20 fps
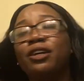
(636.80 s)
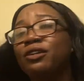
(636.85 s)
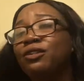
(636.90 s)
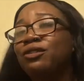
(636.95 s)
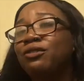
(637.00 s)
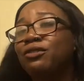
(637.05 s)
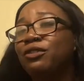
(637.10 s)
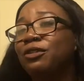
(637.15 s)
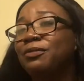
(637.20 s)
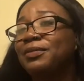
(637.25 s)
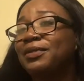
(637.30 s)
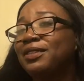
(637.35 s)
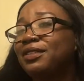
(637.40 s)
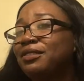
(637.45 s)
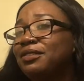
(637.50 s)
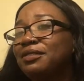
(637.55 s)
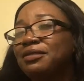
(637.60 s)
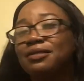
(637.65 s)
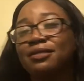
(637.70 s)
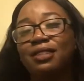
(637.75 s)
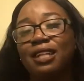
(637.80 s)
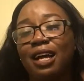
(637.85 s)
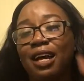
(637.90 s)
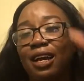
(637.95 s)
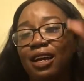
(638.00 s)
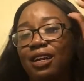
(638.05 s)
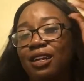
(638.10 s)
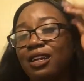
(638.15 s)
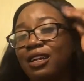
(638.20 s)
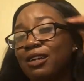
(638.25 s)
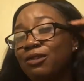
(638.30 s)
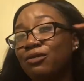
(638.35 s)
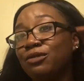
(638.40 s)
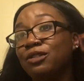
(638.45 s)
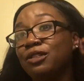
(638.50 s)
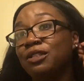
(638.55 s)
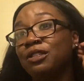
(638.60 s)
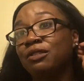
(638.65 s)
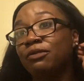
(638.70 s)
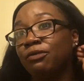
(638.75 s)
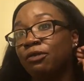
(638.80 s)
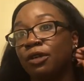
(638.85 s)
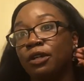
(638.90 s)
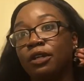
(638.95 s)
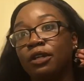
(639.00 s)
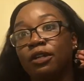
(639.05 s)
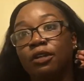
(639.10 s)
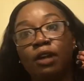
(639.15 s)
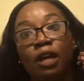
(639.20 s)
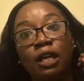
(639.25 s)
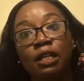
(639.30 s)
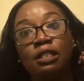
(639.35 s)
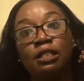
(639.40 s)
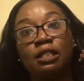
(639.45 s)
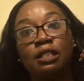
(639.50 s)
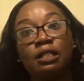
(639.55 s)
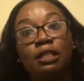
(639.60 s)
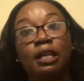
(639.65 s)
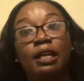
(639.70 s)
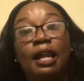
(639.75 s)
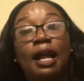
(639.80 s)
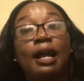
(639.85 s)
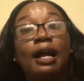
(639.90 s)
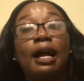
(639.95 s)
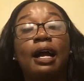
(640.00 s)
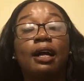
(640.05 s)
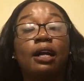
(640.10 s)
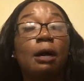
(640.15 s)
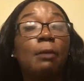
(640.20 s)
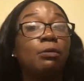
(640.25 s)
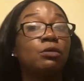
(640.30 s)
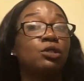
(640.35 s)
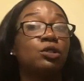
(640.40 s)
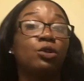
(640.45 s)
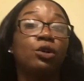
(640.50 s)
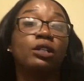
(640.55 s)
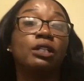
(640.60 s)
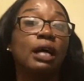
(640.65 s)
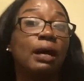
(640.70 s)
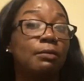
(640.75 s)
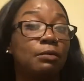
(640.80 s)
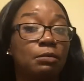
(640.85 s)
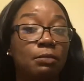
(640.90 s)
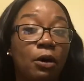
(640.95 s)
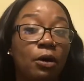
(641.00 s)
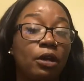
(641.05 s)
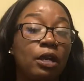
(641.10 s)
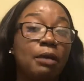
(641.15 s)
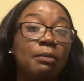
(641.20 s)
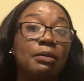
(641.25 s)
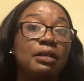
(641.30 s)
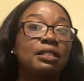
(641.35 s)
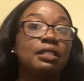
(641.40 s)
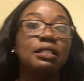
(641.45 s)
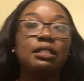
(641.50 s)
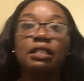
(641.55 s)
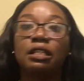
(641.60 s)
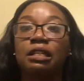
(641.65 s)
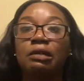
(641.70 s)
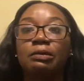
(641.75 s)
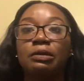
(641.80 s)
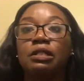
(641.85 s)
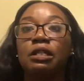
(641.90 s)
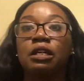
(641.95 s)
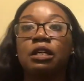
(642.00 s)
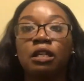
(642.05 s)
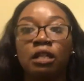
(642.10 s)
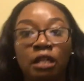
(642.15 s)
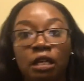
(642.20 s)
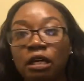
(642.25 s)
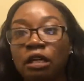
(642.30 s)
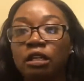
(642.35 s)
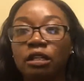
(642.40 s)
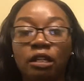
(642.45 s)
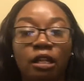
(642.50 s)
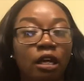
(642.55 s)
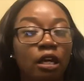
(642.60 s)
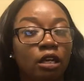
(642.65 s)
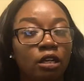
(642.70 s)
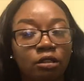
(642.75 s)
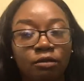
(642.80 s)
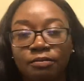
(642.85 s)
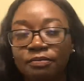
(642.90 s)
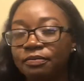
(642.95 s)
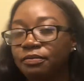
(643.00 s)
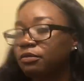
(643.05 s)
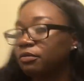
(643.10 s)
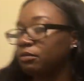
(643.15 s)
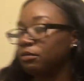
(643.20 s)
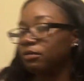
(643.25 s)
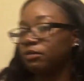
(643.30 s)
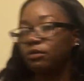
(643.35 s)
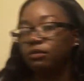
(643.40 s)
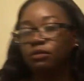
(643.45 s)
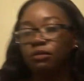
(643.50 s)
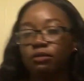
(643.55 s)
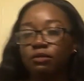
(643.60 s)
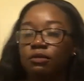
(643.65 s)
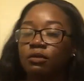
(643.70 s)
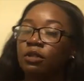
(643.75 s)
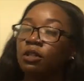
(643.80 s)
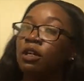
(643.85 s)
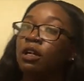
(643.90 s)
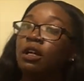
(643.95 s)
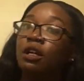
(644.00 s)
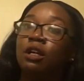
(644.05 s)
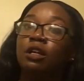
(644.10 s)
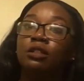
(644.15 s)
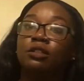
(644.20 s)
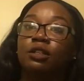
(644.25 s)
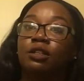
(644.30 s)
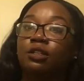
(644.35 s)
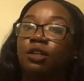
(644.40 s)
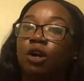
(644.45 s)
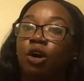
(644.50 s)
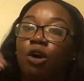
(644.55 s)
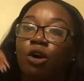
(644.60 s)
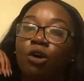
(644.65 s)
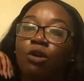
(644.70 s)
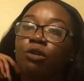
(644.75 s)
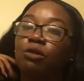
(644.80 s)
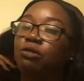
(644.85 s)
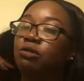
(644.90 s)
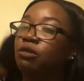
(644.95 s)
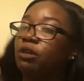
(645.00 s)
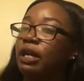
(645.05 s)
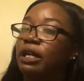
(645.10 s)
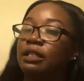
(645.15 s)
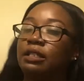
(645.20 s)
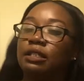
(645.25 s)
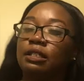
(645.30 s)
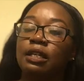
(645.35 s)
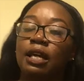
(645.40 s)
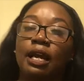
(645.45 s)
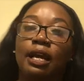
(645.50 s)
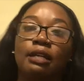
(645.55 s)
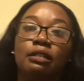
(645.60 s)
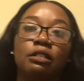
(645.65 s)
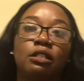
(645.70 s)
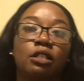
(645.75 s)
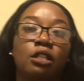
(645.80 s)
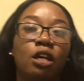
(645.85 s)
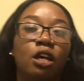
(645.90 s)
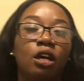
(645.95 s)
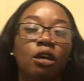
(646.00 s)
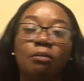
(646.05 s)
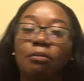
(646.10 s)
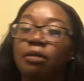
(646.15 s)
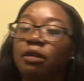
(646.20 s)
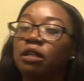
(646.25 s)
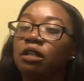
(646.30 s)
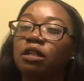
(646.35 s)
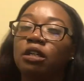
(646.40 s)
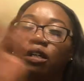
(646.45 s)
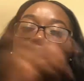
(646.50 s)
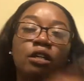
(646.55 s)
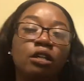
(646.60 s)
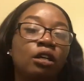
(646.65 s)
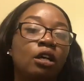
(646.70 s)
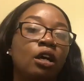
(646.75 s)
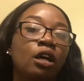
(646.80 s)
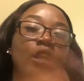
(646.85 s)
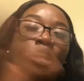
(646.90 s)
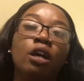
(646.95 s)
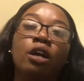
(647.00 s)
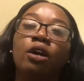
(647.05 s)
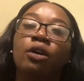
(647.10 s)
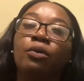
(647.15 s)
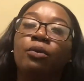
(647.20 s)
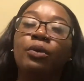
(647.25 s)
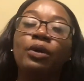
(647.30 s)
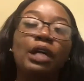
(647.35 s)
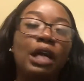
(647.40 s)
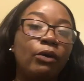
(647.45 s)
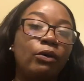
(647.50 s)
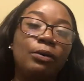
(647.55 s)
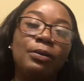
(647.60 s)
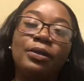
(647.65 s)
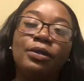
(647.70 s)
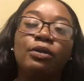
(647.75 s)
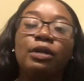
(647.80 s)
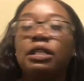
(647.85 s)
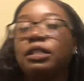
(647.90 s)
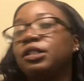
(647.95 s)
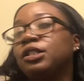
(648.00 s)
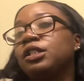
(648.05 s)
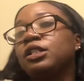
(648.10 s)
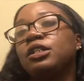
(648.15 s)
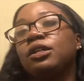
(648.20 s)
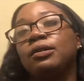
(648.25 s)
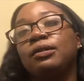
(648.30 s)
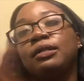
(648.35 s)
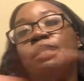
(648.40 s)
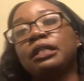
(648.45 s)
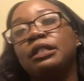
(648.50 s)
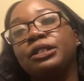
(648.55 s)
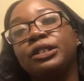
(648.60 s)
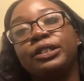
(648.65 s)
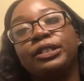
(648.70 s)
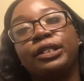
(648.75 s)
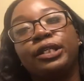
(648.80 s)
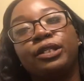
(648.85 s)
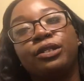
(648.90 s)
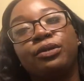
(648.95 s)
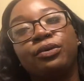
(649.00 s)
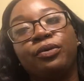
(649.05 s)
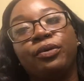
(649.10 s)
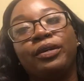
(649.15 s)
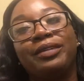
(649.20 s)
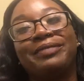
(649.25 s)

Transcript: You feel me? Like, he was just freaking crazy. And I got a couple story times about him because this nigga was a nut. Like, just a whole crazy ass nut. But we have one more question, so let's just get to